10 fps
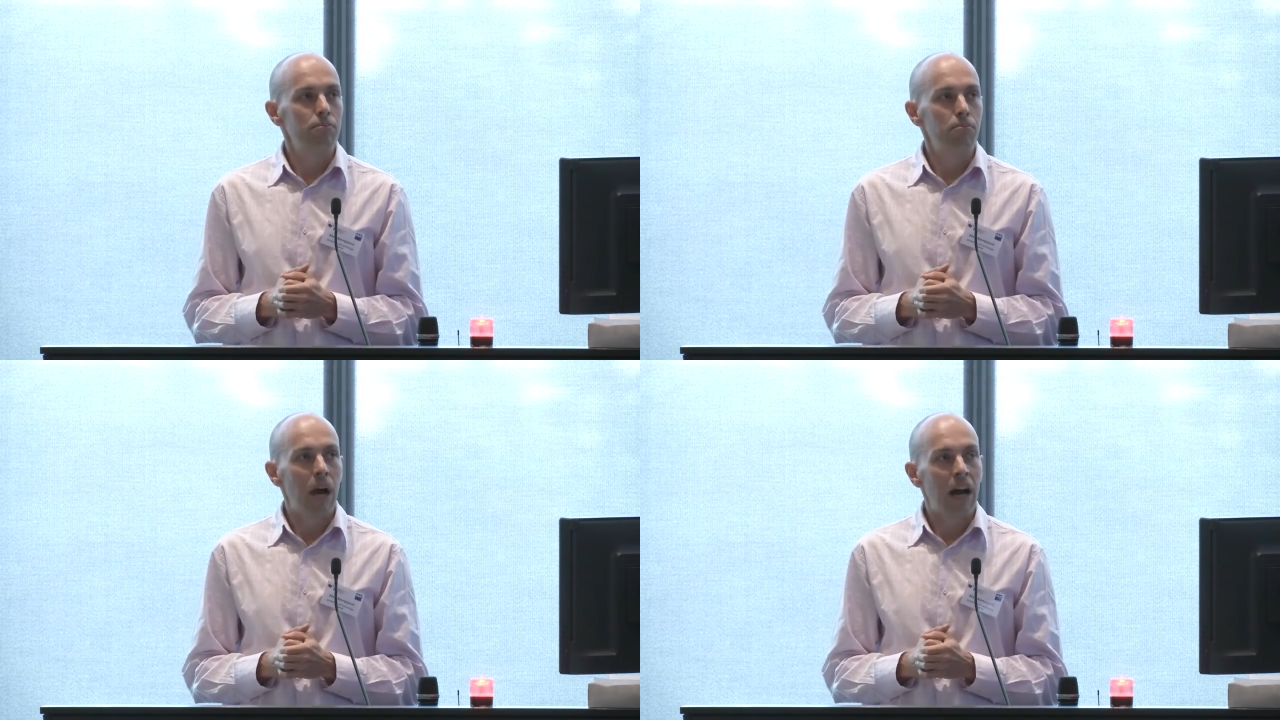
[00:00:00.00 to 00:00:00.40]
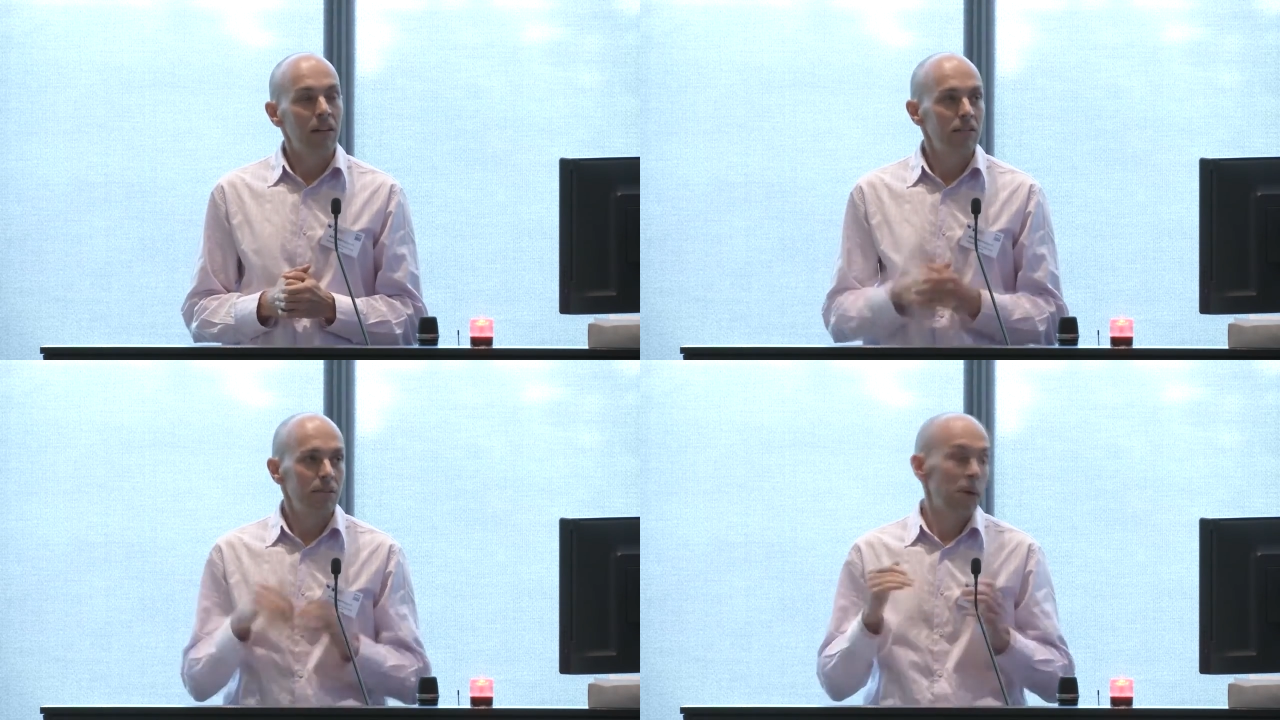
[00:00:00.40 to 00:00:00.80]

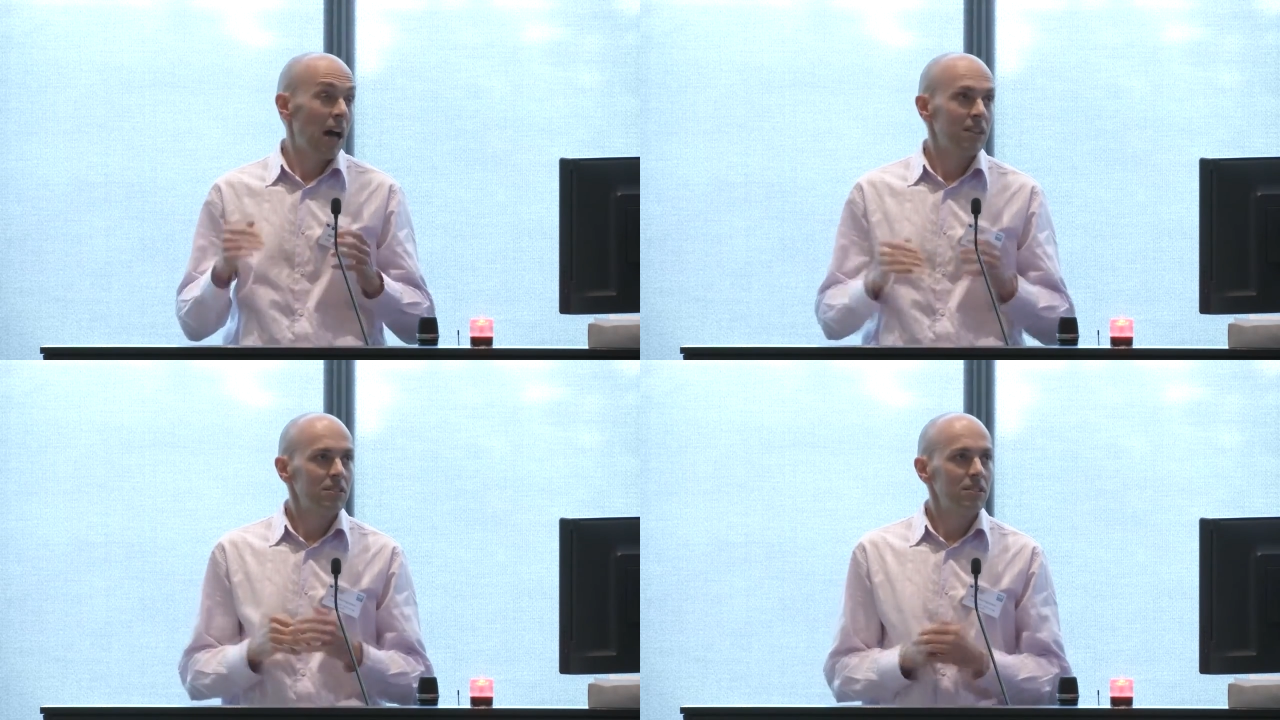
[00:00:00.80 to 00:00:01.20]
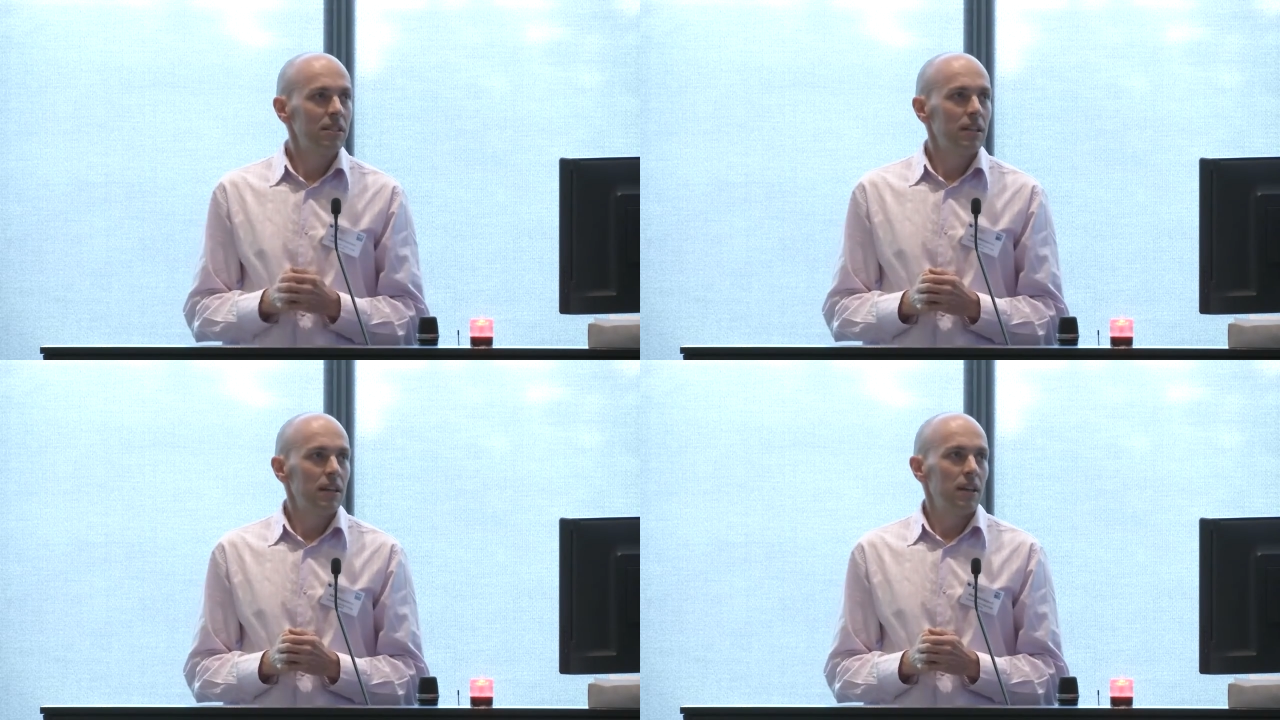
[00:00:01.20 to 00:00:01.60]

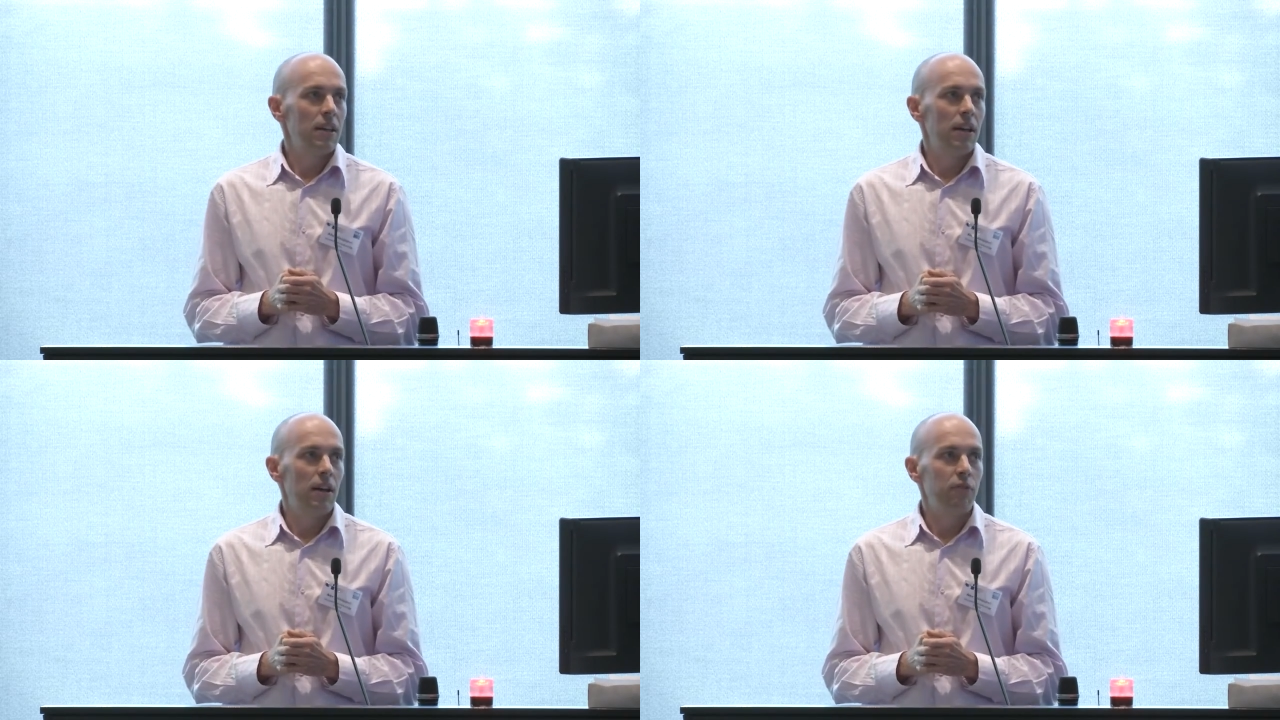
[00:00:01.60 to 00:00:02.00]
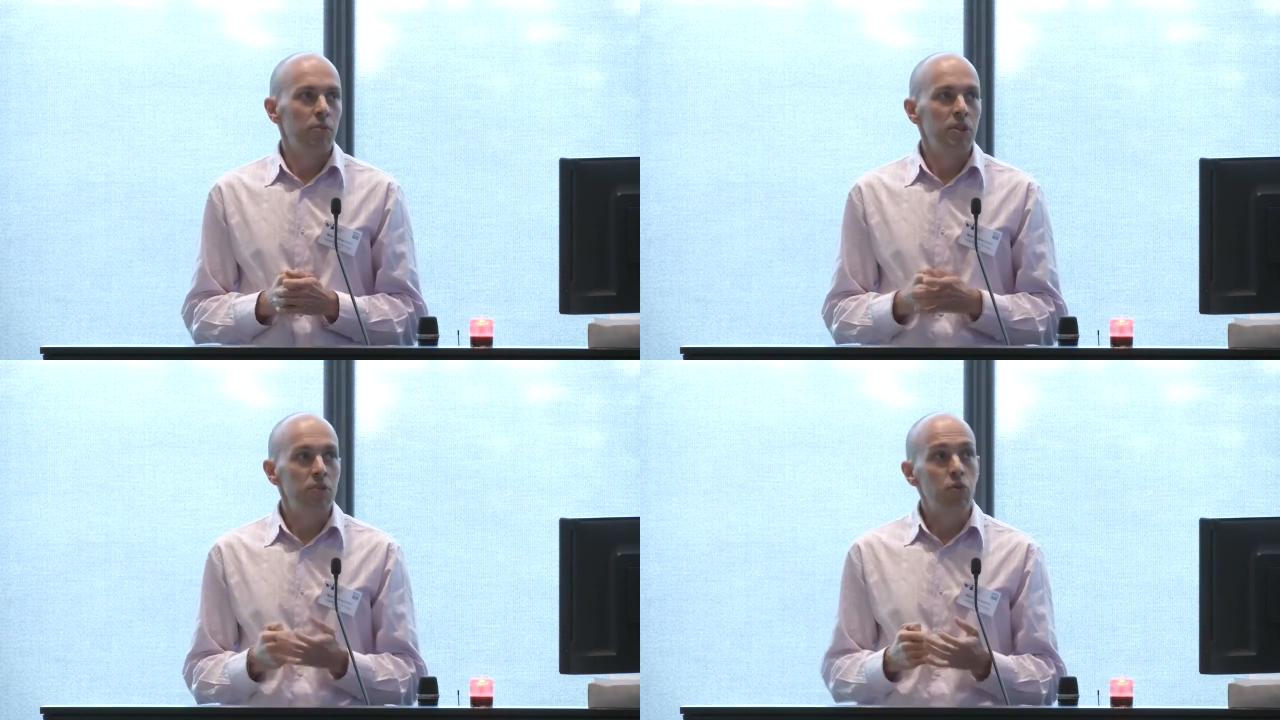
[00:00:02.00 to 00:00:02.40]
demands
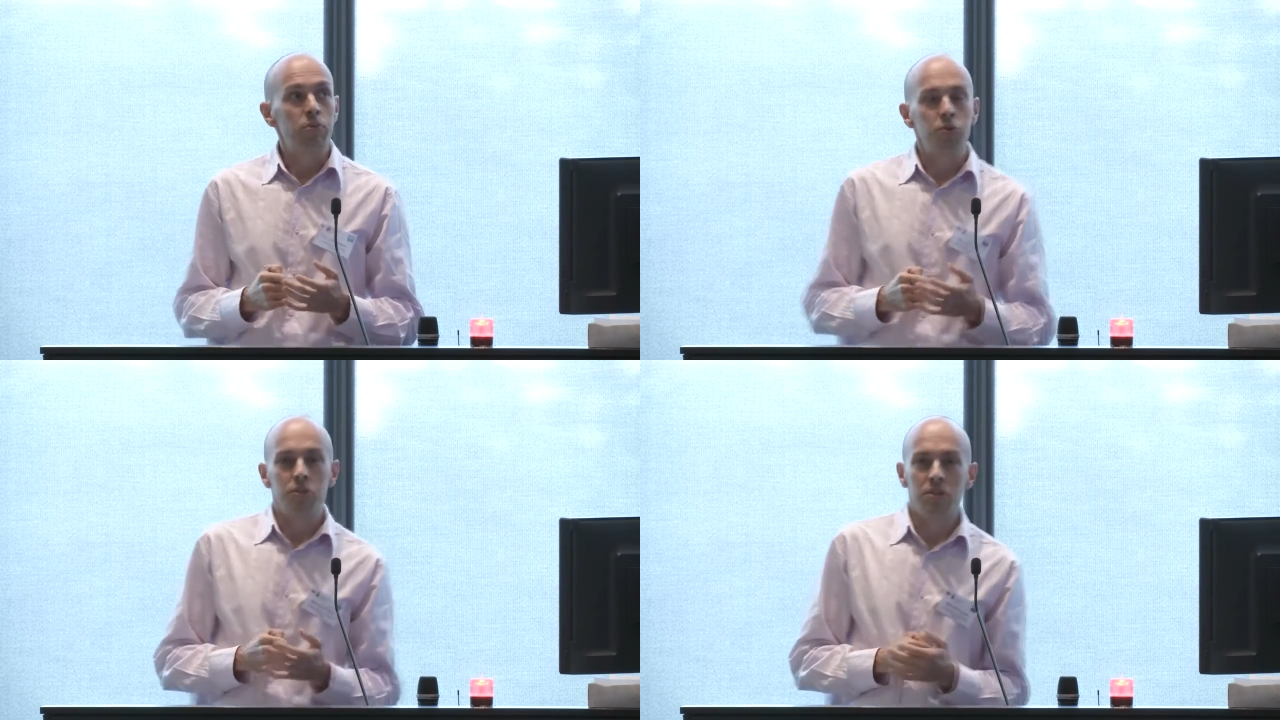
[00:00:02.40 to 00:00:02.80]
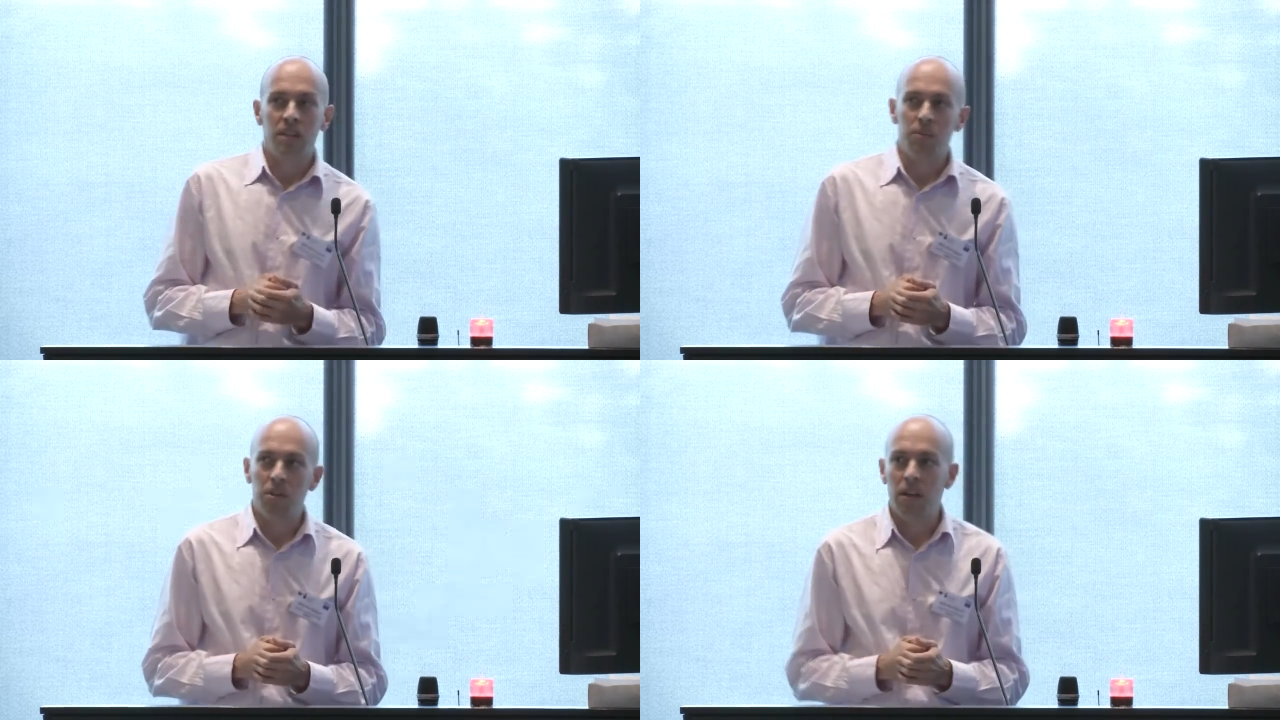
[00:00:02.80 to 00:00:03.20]
from individual producers
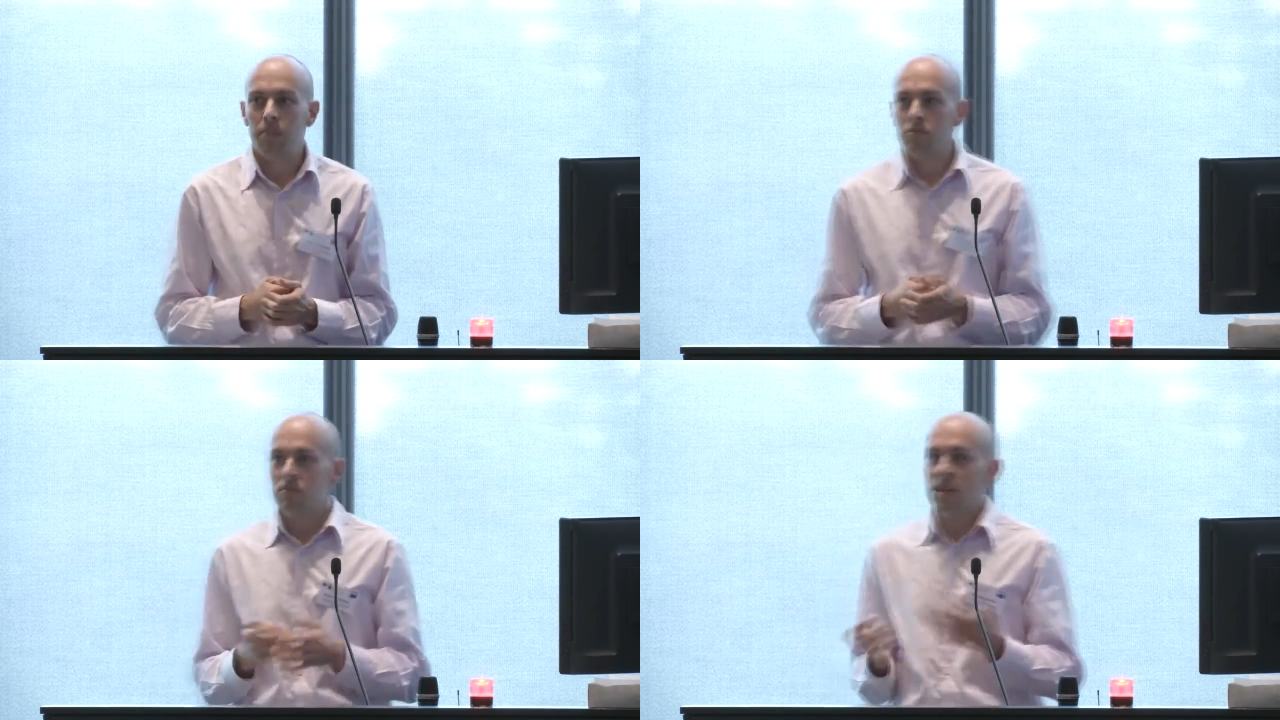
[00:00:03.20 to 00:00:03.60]
can be up